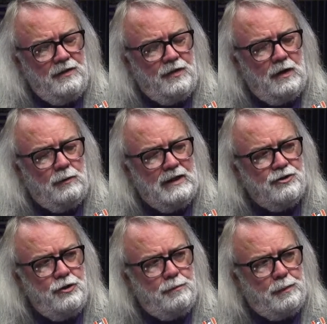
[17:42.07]

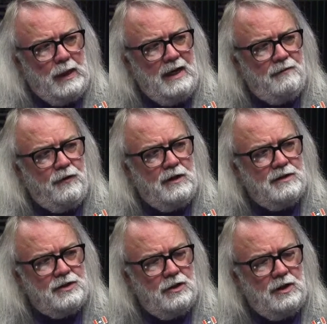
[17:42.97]
rescue plan
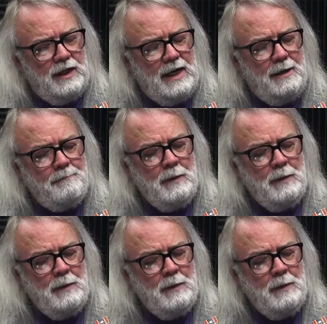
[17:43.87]
funds and all that,